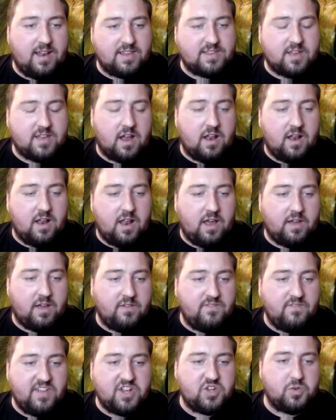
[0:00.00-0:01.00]
That's kind of like
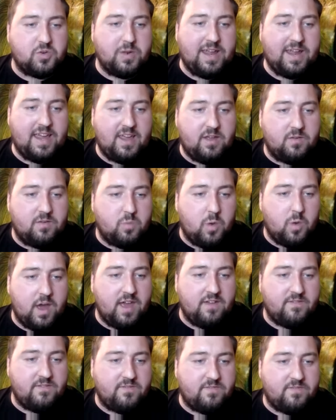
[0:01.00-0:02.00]
a visually
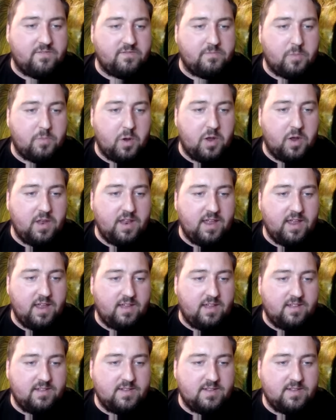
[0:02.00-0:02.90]
way of putting it